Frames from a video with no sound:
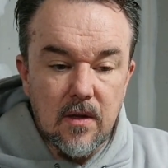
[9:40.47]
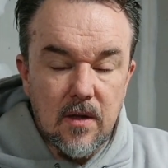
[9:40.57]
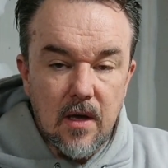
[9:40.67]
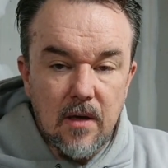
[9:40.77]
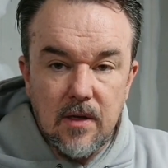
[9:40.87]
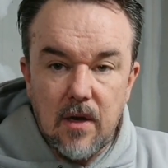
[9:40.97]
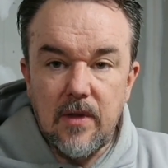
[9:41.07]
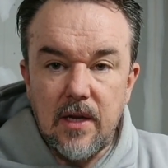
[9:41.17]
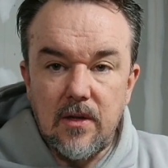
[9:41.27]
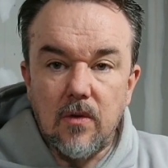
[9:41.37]
that,
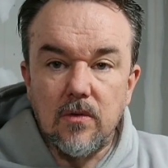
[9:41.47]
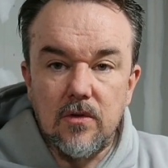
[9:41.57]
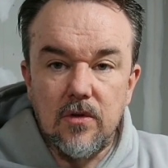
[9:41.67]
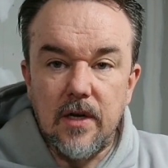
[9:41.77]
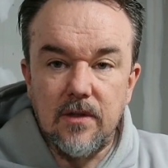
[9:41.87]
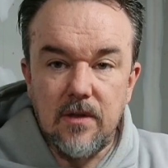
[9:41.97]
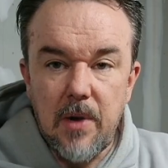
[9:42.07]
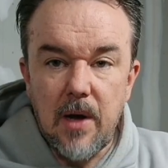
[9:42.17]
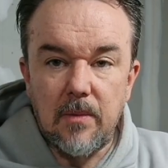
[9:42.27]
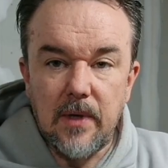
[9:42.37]
they don't trust the
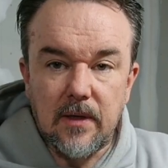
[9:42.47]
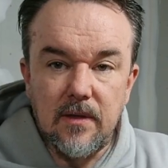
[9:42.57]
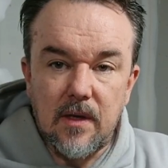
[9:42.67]
public